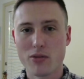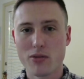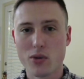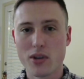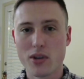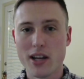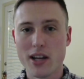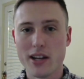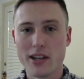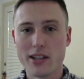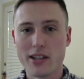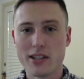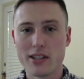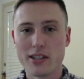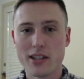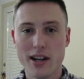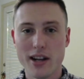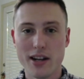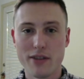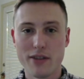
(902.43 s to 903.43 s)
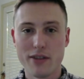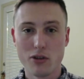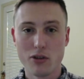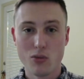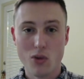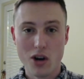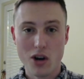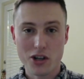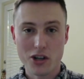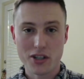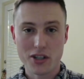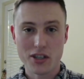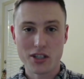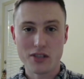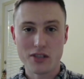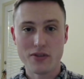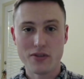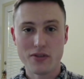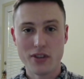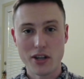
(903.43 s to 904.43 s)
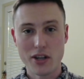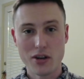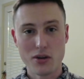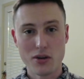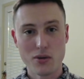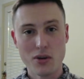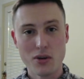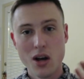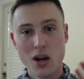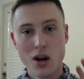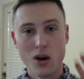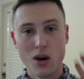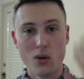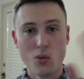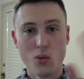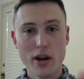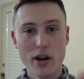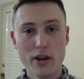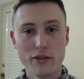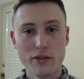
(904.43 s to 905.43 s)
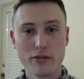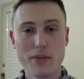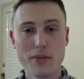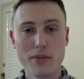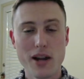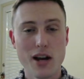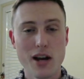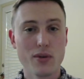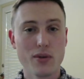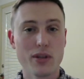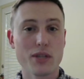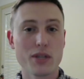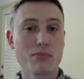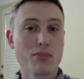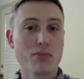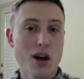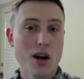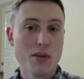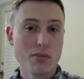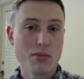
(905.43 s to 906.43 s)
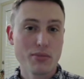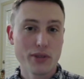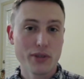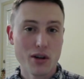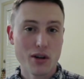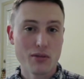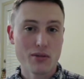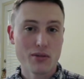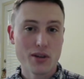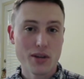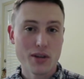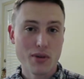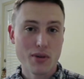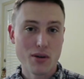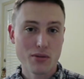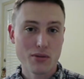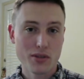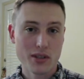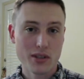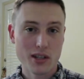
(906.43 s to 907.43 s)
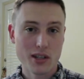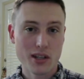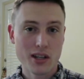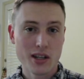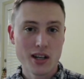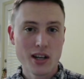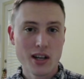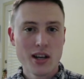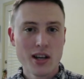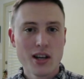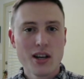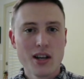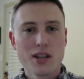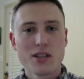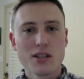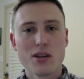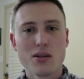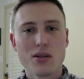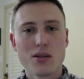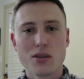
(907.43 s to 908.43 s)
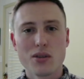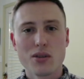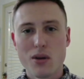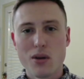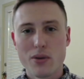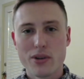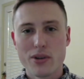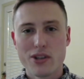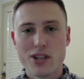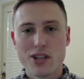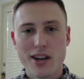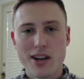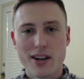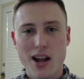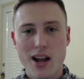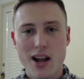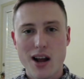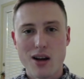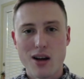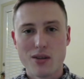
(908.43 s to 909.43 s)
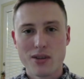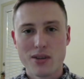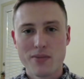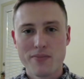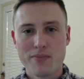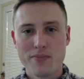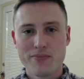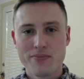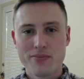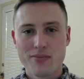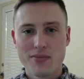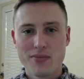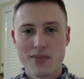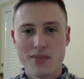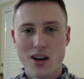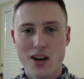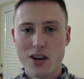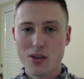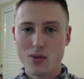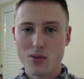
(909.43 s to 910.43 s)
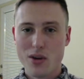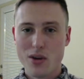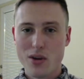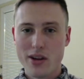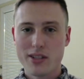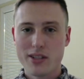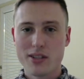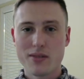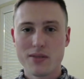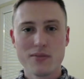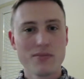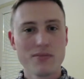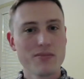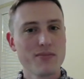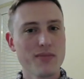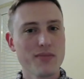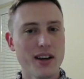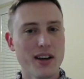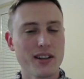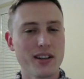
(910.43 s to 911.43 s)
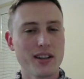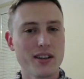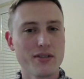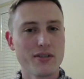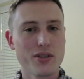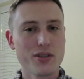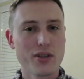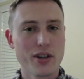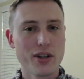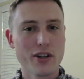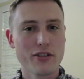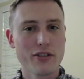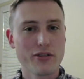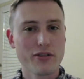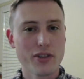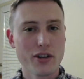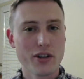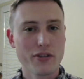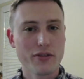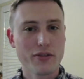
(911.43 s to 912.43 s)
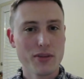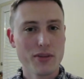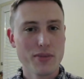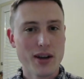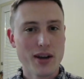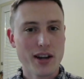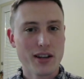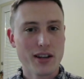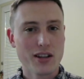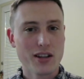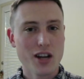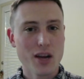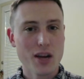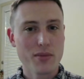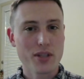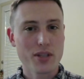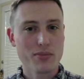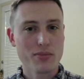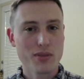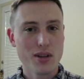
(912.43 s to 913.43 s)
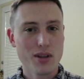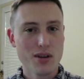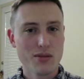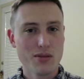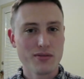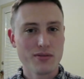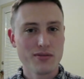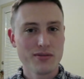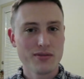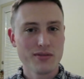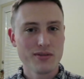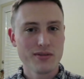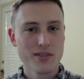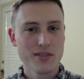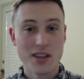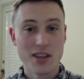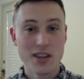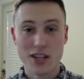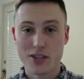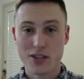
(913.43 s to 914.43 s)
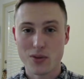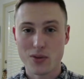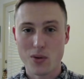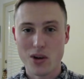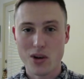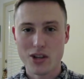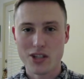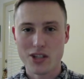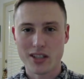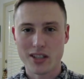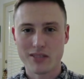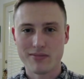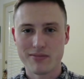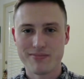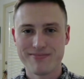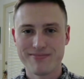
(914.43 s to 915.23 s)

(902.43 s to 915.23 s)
for when that is, and if you're watching this video a while from now, it's probably already posted. So go and check it out. Otherwise, I'd love to hear your feedback in the comments below. Thanks for watching.